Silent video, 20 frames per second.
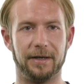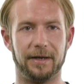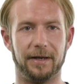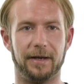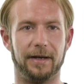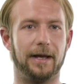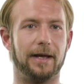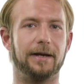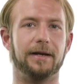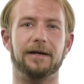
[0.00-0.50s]

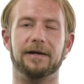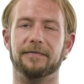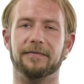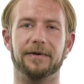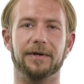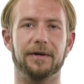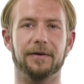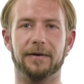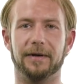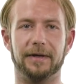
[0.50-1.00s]
And I didn't
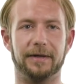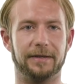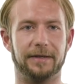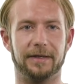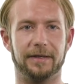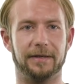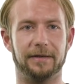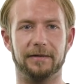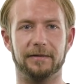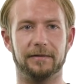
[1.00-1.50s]
even know I
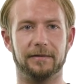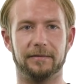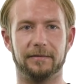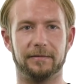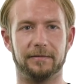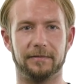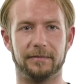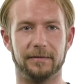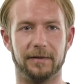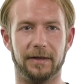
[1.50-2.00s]
did it.
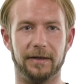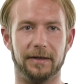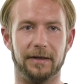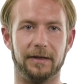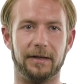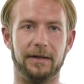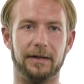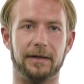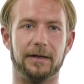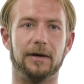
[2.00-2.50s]
Like,
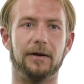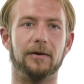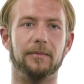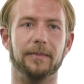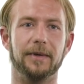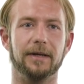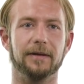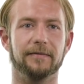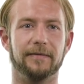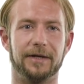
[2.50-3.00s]
and he called
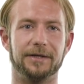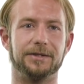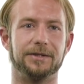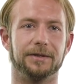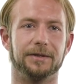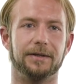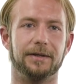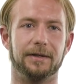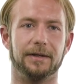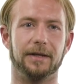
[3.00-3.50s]
me
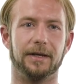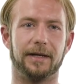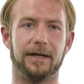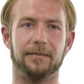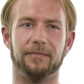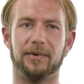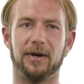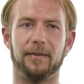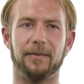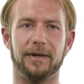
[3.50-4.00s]
eventually, you know, like
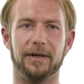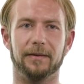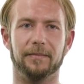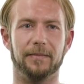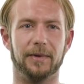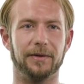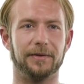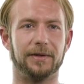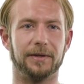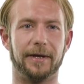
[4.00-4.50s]
a, probably a
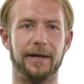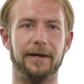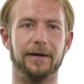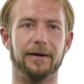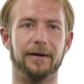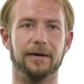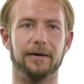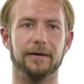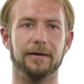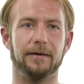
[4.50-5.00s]
month
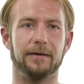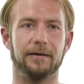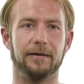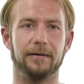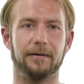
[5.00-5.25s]
later,